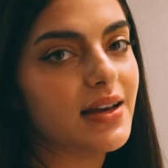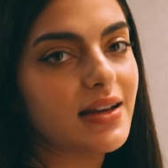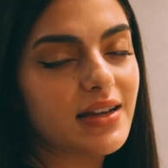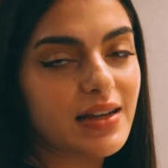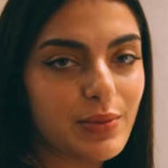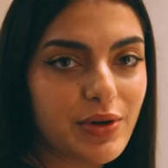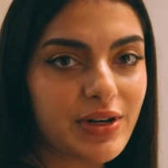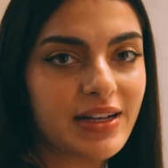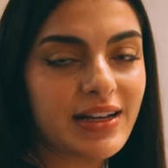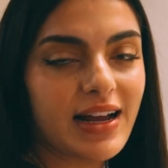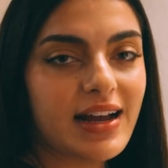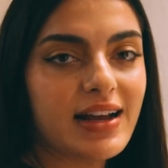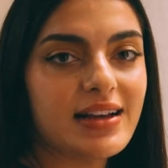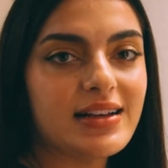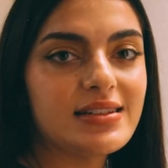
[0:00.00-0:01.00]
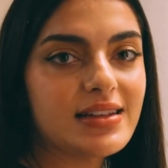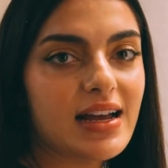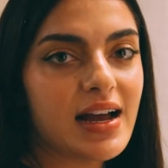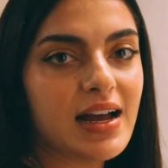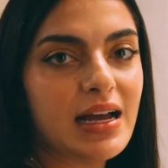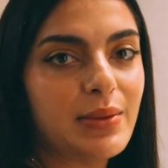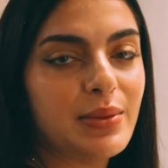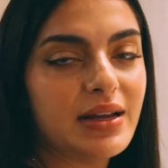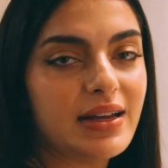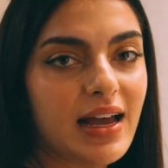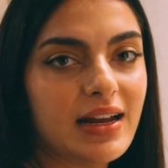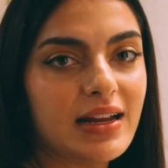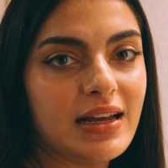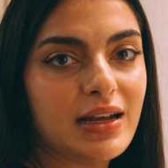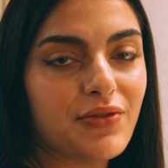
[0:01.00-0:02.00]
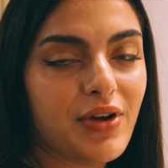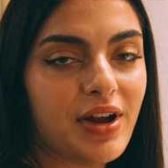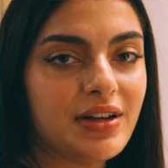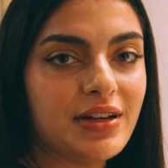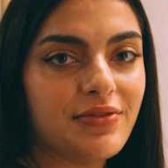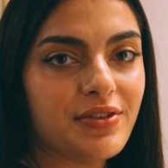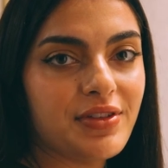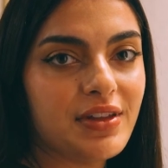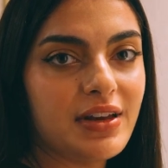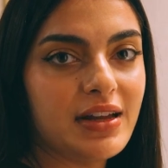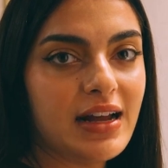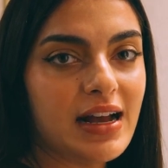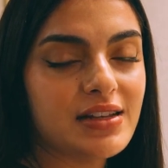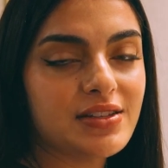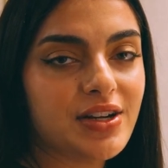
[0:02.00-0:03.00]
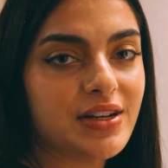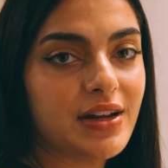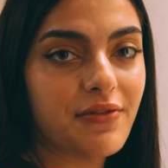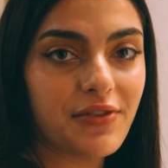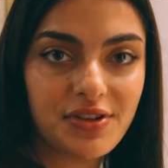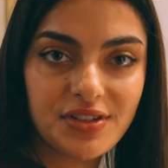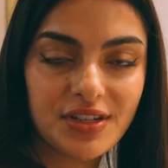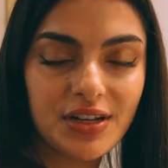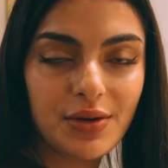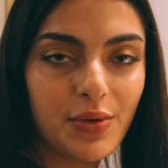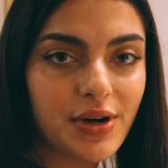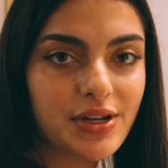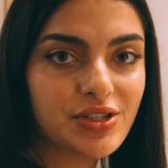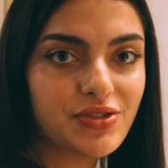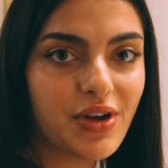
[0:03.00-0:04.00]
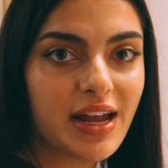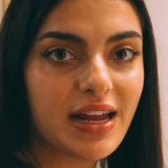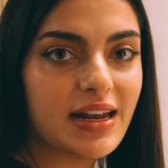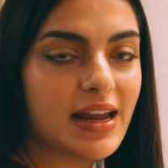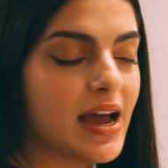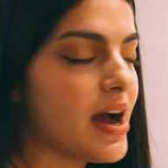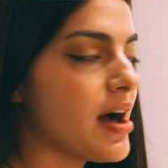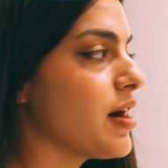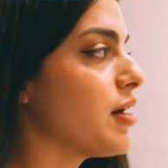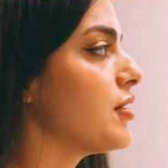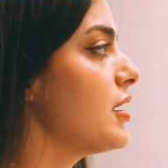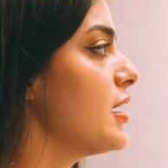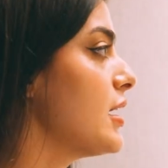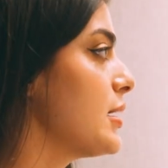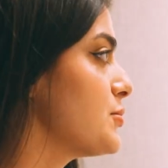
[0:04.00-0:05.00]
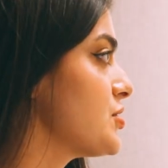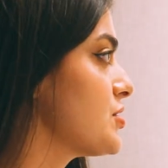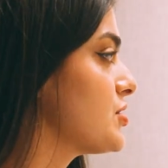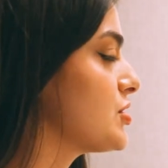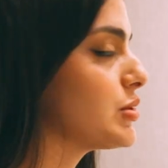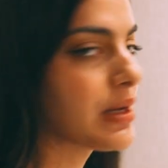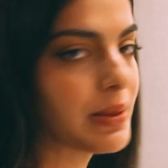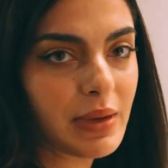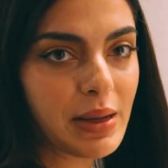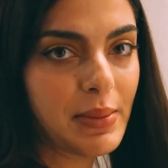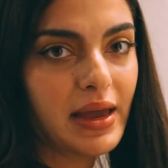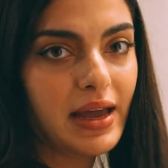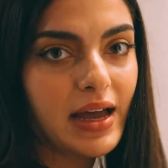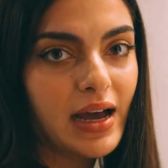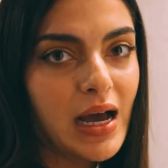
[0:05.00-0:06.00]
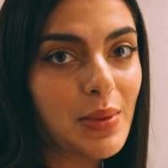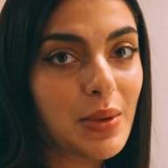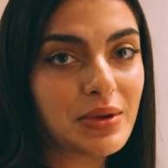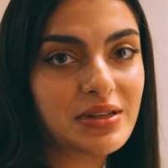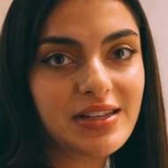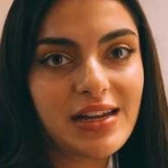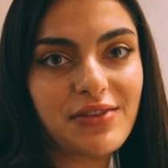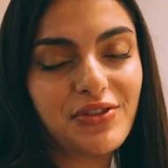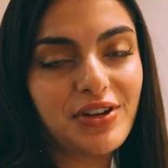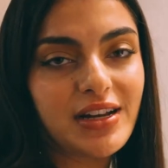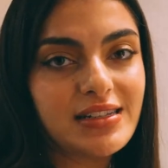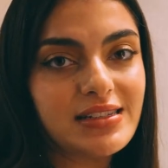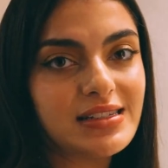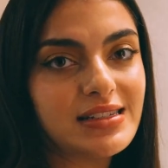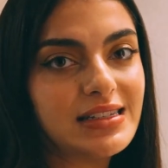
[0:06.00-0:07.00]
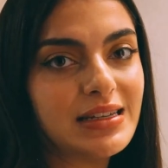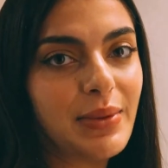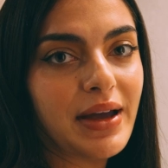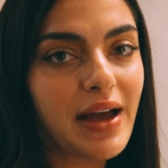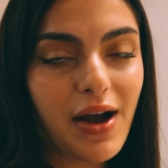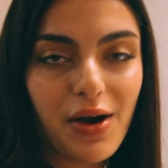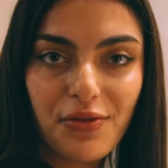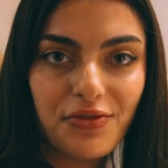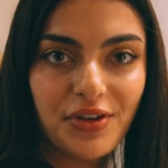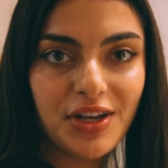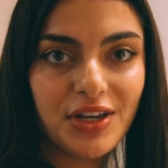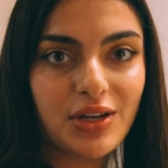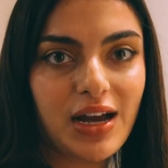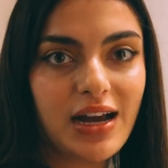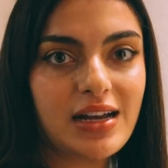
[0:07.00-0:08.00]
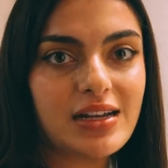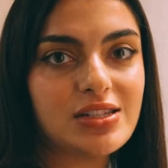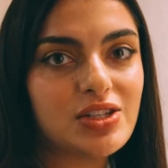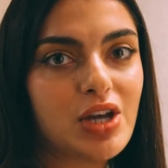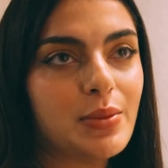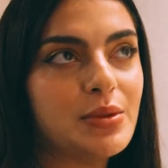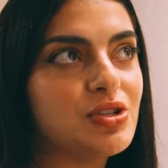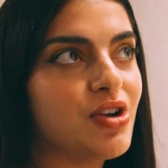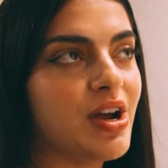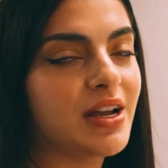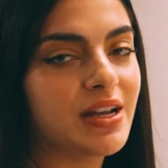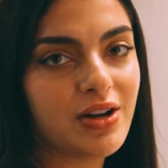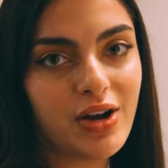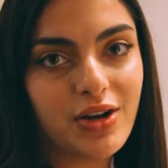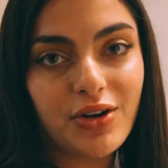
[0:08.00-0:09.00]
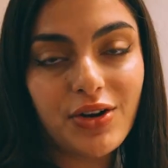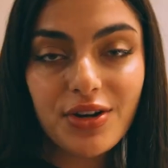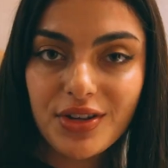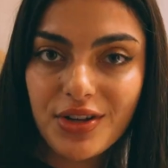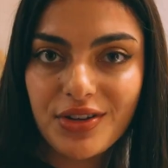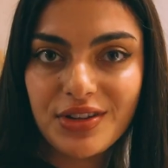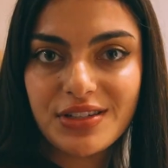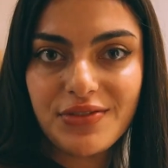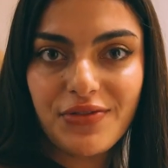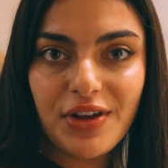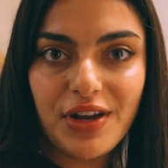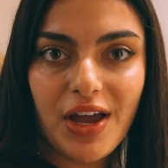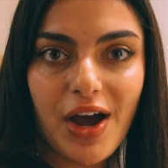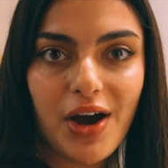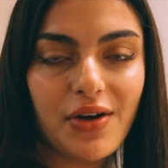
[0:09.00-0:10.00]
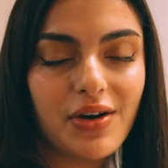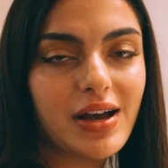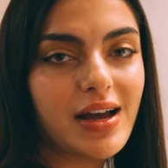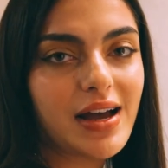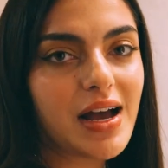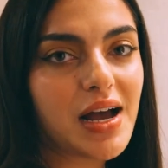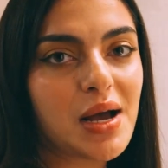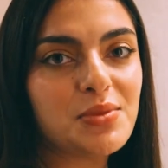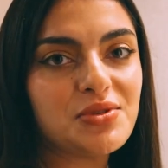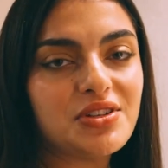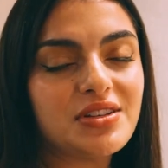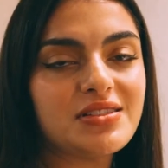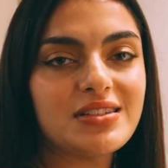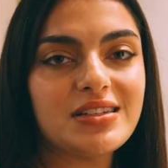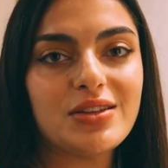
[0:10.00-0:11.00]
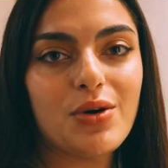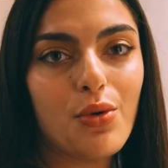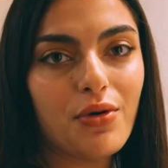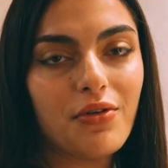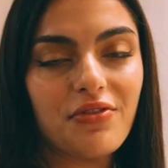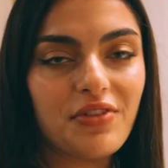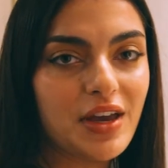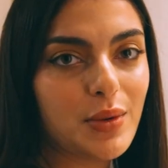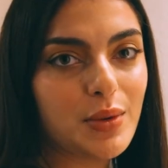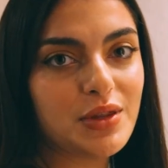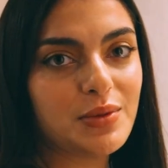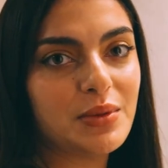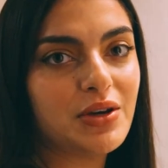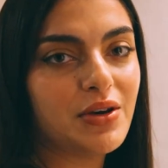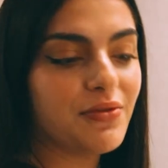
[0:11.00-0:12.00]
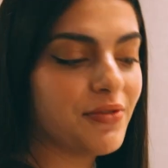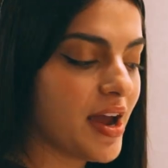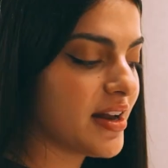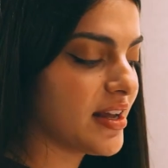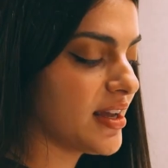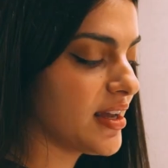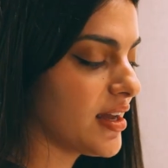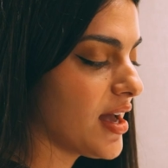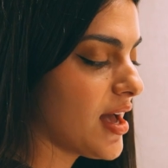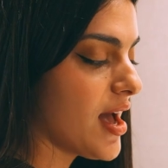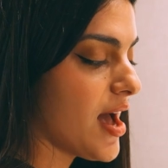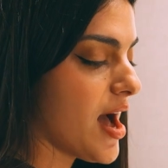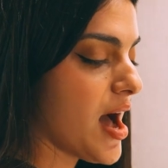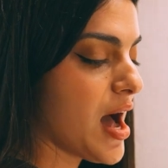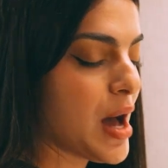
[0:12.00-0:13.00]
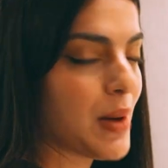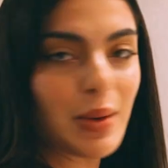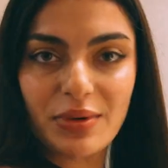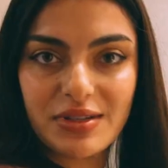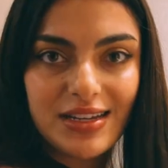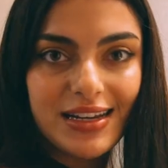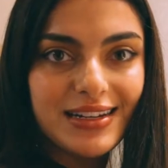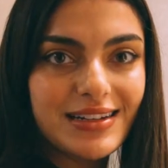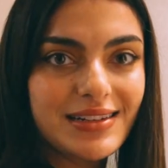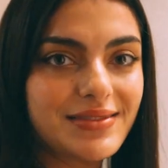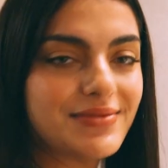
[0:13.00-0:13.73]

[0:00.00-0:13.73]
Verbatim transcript: Good morning, guys. I'm getting ready for the NASCAR Diversity Awards right now. I'm just doing my makeup. I'm excited for you guys to see my outfit. You guys saw me trying it on earlier in this video, um, so you can see the whole fit with me already. Um, I'm excited.